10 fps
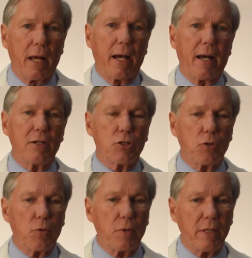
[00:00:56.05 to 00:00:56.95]
Uh, and so
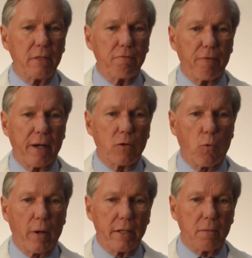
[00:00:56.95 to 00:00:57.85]
you need to find a
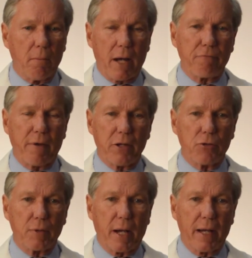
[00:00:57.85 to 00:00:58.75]
way to modify
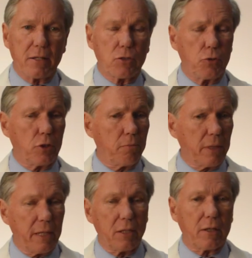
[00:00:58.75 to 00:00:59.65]
your diet so you can
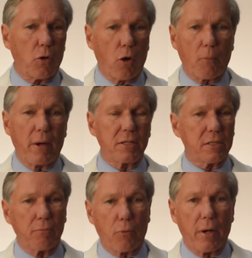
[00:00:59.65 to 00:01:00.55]
begin to incorporate
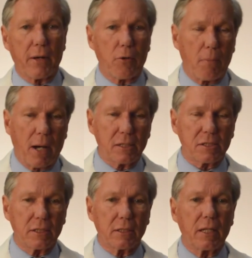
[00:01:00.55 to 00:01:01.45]
some bread or
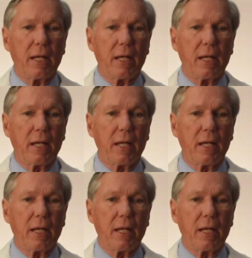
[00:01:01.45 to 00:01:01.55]
pasta